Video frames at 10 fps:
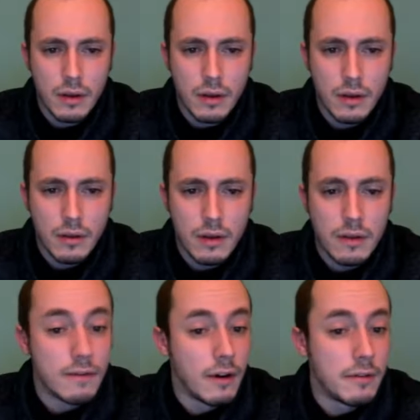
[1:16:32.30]
on
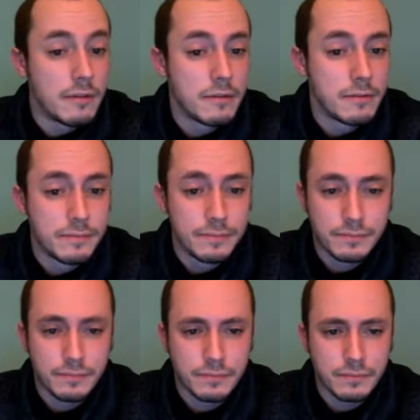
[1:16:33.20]
e5.
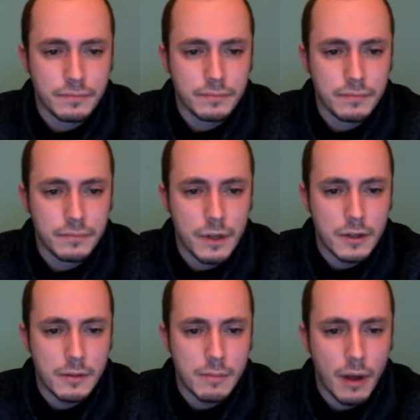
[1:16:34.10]
That
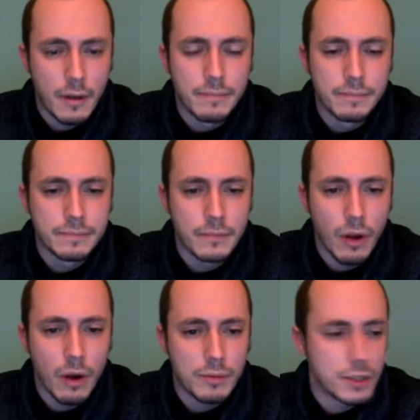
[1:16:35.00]
is my
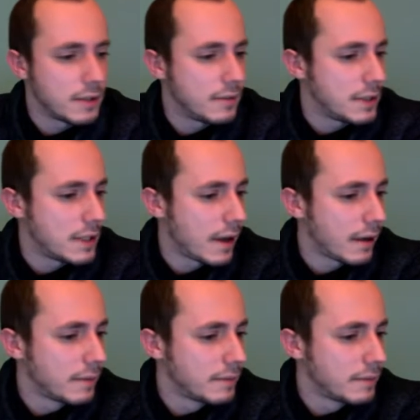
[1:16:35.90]
object of attack.